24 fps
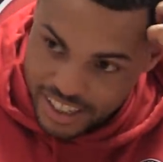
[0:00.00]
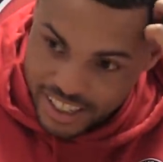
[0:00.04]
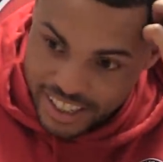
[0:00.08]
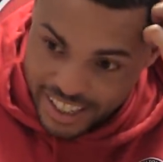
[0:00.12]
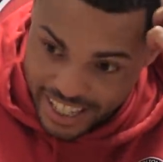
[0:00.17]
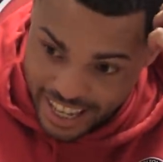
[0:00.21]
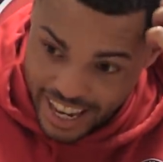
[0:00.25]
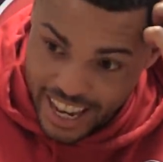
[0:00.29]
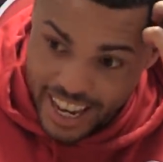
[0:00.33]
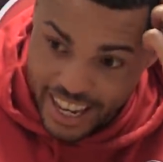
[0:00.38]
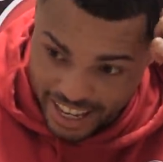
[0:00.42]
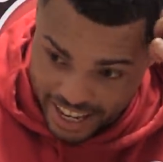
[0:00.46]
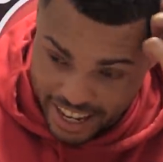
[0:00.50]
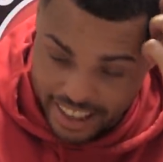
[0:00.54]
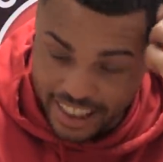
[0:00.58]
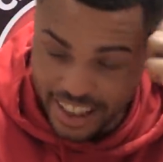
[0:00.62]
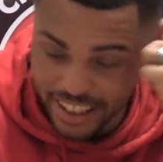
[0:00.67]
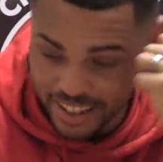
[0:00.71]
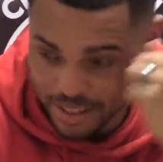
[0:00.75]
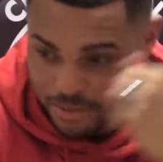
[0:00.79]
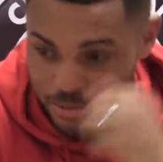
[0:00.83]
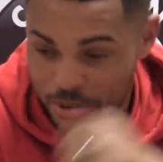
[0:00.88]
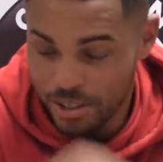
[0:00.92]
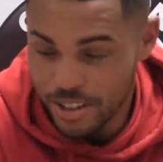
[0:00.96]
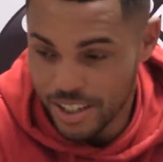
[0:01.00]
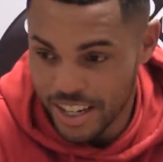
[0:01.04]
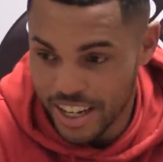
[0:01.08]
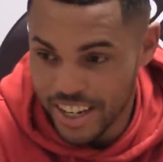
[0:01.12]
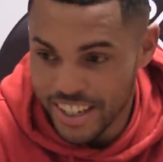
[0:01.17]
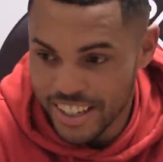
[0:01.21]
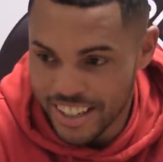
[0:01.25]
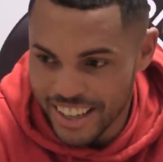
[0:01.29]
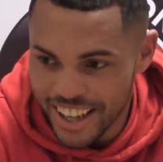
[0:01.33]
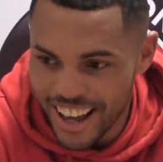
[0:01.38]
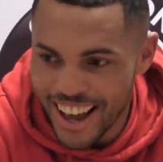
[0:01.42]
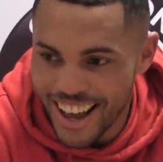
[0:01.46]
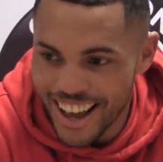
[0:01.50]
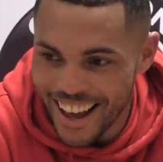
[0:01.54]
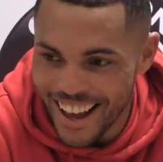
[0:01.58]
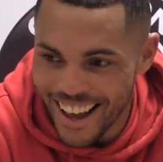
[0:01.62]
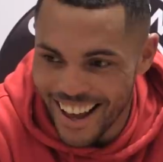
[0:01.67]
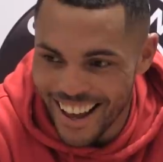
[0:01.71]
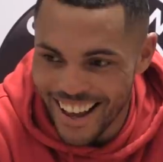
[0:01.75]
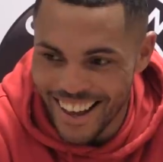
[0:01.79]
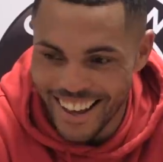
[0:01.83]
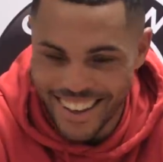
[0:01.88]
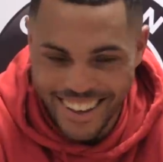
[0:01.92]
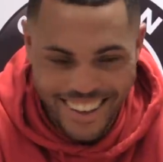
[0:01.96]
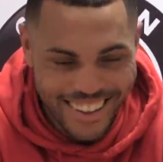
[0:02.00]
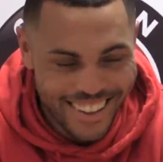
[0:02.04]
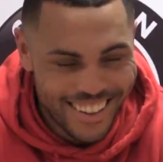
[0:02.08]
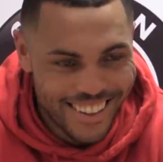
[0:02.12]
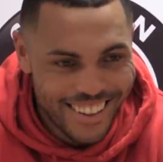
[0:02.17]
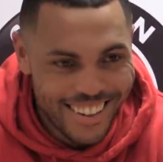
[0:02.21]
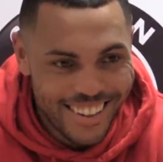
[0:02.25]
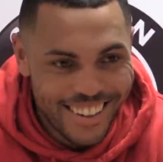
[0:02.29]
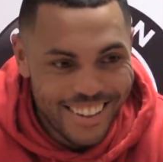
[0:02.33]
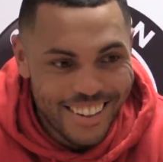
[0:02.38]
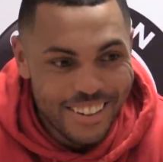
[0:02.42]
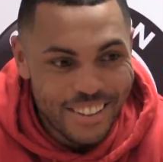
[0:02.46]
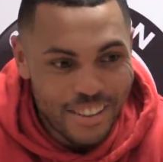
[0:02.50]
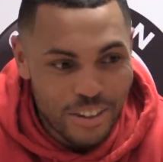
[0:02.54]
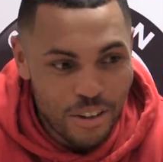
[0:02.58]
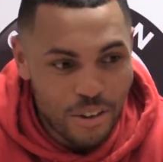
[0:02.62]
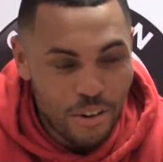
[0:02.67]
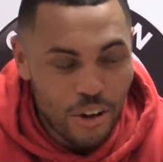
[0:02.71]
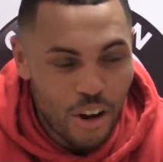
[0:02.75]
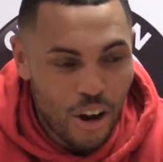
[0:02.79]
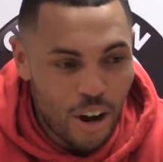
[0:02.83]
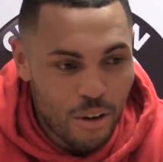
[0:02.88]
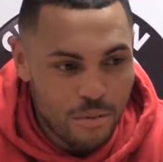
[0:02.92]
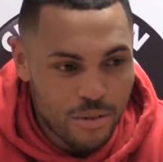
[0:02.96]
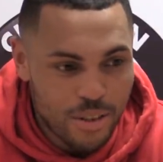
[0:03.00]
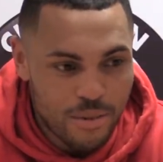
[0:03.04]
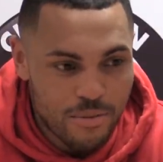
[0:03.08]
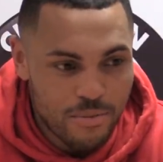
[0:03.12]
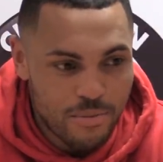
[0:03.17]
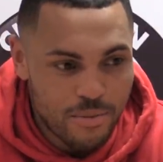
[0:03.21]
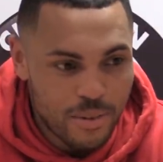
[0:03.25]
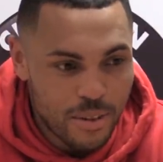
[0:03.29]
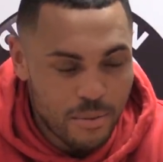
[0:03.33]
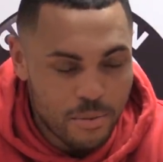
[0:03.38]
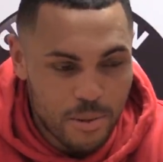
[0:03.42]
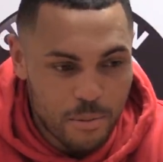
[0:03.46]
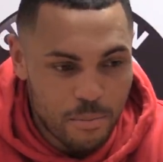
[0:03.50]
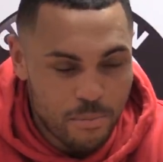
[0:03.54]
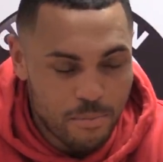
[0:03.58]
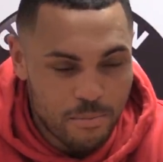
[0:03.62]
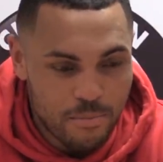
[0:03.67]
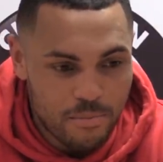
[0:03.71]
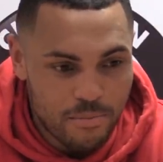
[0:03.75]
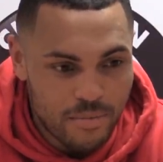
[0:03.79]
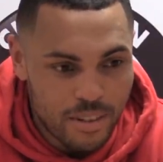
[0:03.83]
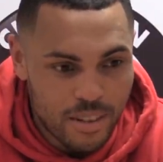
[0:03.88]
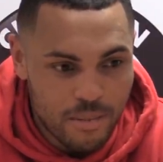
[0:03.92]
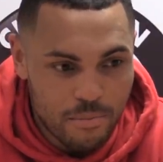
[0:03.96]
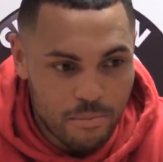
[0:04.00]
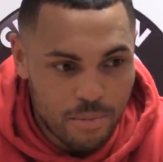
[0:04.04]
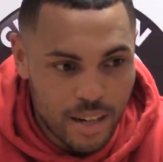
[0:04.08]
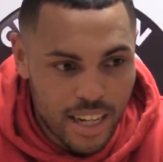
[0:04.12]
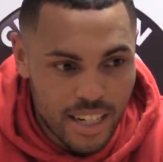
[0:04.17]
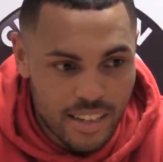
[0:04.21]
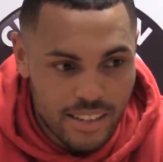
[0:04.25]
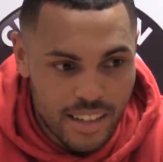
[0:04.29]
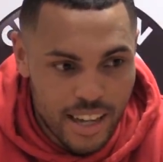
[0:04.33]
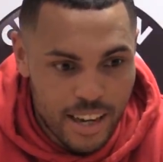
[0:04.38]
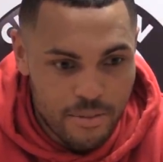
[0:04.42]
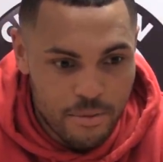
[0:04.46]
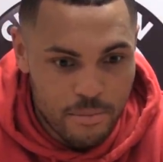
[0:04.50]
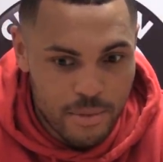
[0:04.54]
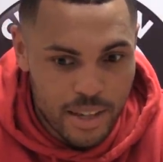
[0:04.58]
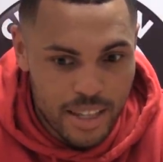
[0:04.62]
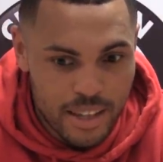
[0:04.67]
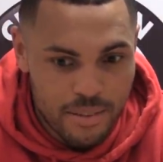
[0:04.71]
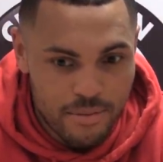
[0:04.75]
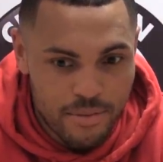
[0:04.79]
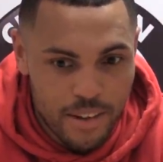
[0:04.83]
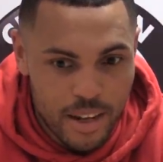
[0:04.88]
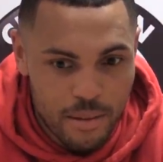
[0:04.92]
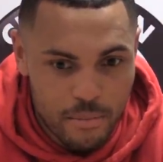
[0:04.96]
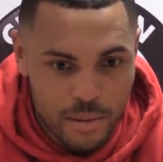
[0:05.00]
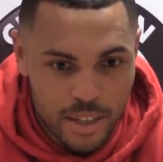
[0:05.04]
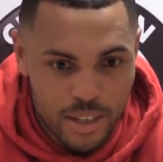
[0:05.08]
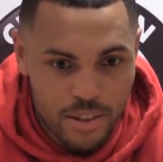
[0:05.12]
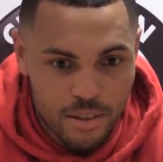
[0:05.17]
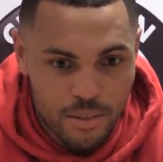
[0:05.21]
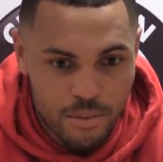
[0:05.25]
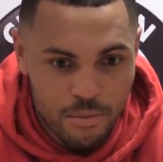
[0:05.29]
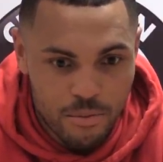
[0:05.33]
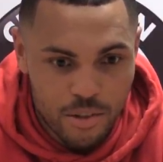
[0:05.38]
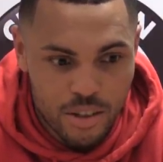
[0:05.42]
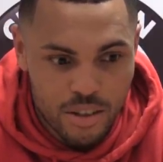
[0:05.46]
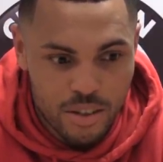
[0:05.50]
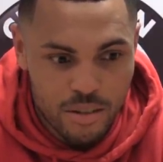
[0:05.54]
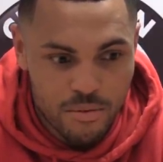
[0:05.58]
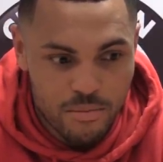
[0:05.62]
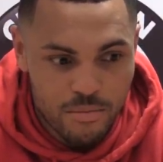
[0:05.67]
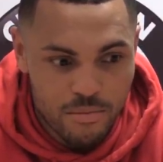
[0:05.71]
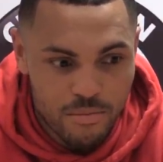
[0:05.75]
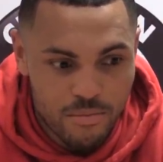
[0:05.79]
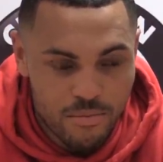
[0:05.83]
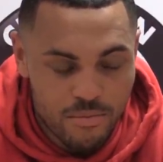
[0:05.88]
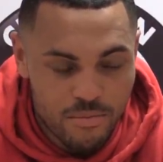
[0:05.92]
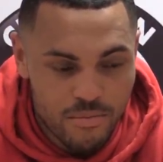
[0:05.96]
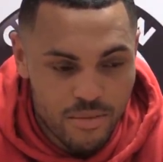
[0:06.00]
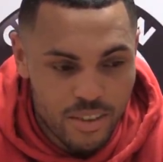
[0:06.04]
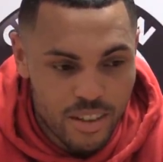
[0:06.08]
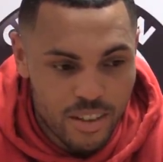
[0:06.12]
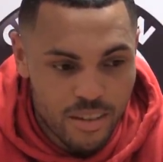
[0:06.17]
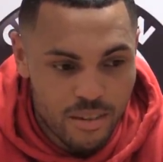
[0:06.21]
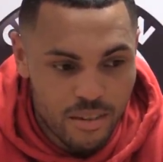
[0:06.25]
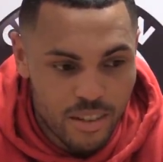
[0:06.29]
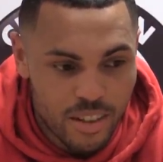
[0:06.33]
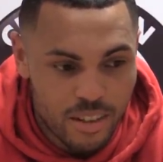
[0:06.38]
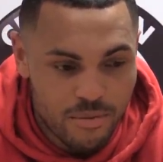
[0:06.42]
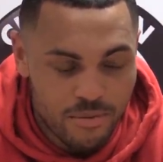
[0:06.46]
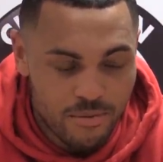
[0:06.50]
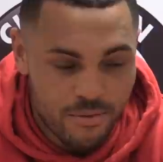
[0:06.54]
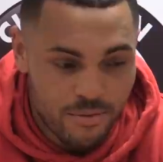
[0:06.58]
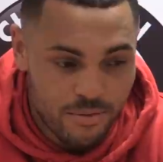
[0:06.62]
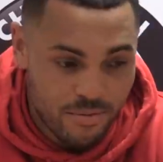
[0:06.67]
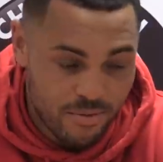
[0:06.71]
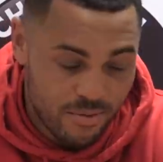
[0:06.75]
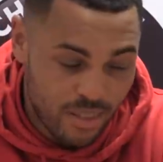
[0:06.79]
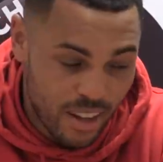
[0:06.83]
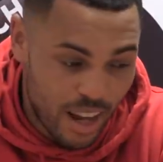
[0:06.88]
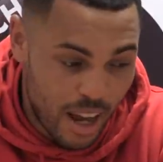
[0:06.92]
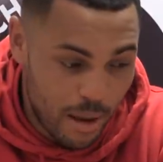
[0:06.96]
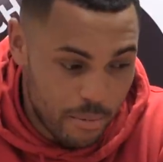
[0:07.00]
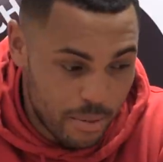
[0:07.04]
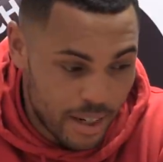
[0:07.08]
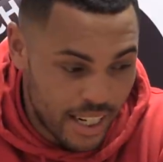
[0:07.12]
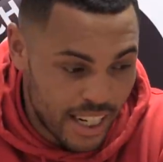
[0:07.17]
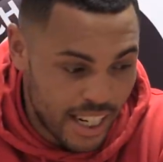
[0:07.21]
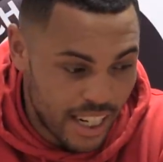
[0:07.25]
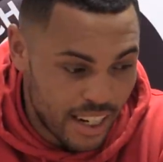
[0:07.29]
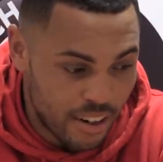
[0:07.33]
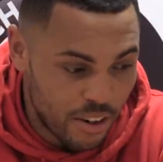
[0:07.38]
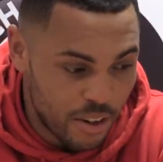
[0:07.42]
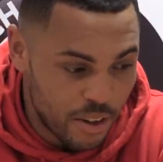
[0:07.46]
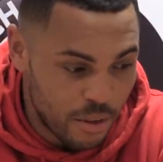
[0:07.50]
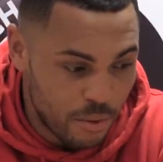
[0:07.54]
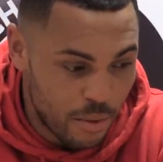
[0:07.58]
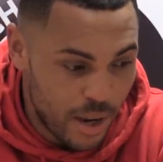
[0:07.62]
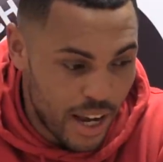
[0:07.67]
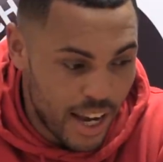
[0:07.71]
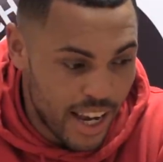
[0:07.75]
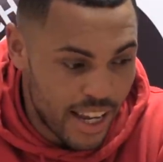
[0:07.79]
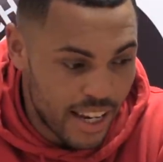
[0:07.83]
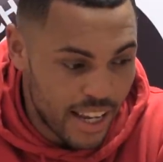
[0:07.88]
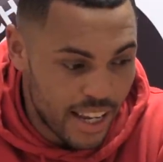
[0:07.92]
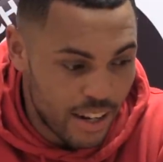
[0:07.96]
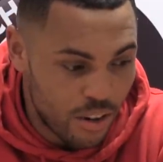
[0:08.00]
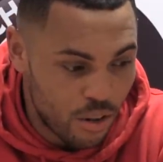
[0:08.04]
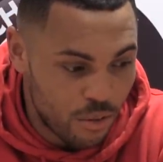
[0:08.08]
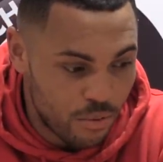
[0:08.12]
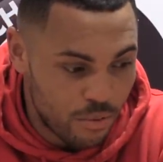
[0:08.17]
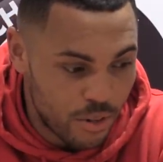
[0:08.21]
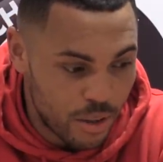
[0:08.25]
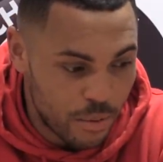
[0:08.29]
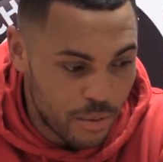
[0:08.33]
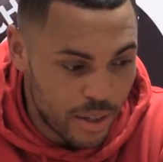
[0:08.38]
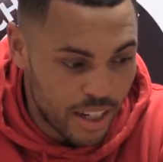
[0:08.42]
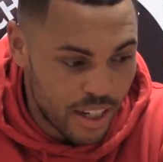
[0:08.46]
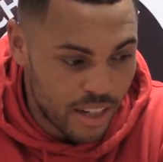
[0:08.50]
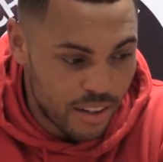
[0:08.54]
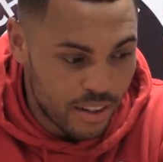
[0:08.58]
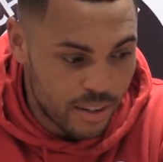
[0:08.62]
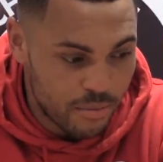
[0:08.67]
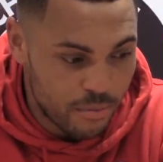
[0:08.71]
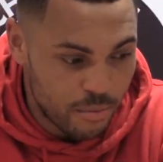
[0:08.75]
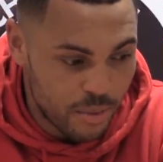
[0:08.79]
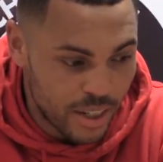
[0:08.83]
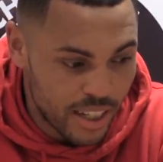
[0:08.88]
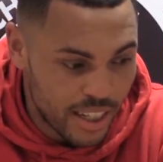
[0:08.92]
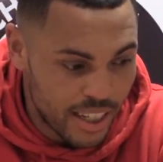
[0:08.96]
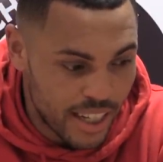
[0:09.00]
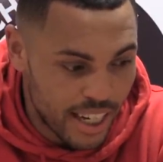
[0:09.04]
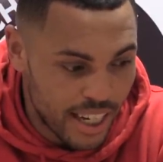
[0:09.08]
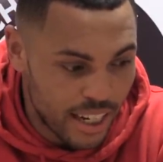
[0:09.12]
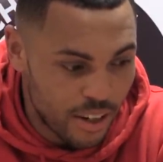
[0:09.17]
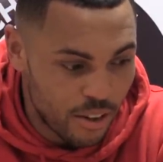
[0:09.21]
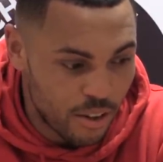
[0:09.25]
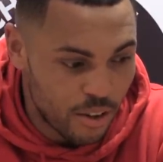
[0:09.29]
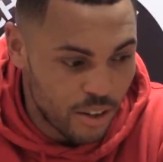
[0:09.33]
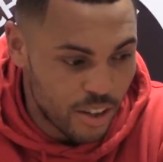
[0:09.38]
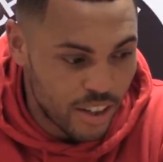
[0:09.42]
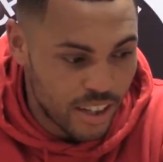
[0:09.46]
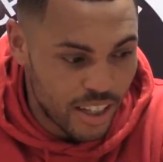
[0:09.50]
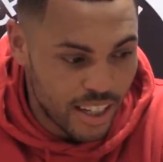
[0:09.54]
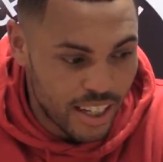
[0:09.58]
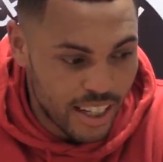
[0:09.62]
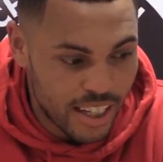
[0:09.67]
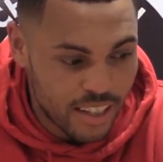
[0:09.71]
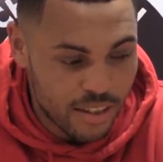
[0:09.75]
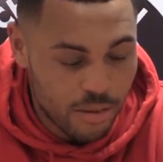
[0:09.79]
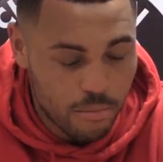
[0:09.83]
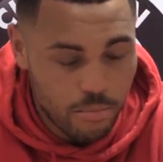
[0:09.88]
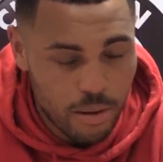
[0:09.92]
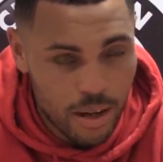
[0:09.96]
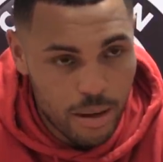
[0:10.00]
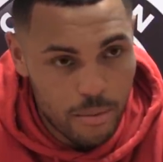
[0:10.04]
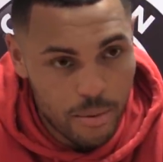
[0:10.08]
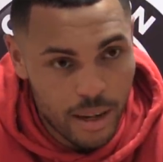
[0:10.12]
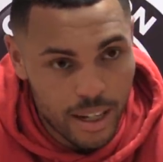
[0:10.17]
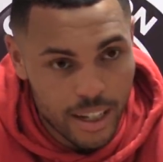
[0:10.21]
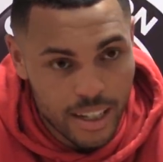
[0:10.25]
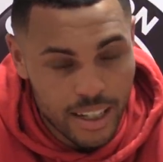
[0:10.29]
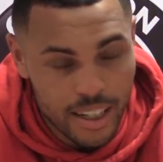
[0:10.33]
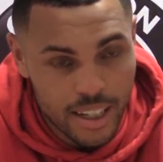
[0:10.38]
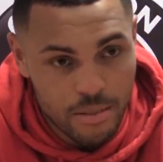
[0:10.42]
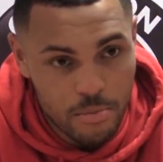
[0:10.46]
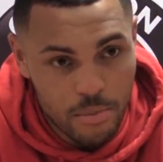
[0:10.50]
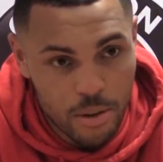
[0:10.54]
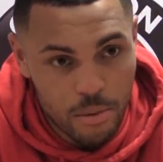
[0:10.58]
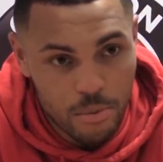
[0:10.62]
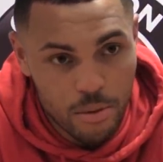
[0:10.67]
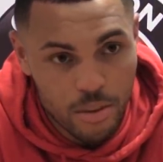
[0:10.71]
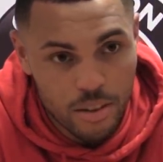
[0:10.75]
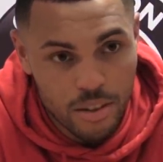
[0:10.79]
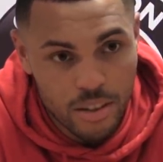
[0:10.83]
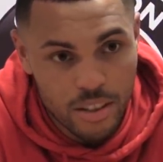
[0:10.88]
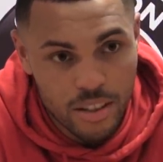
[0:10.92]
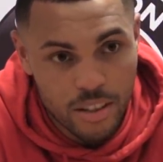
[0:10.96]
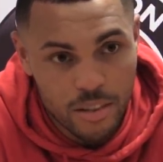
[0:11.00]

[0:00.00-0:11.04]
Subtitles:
Yeah, that's the one, yeah. So no, it was a blessed day for me and the family. So I'm just happy to get it out the way, and then hopefully we can kick on and get some payback against Millwall.